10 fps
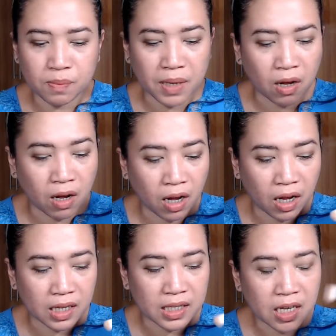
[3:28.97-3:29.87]

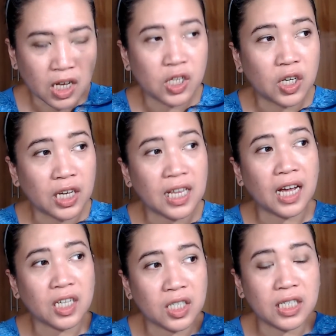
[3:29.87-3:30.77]
because you can
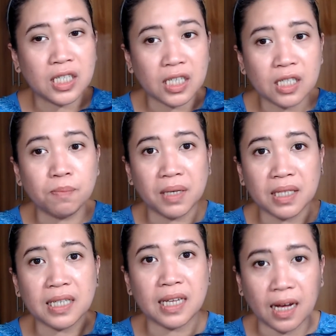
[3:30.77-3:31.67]
actually just
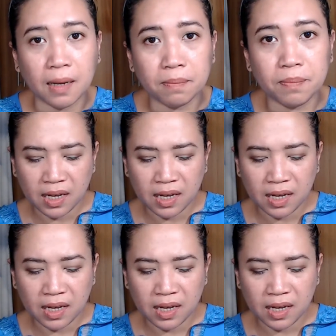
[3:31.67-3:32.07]
build it up.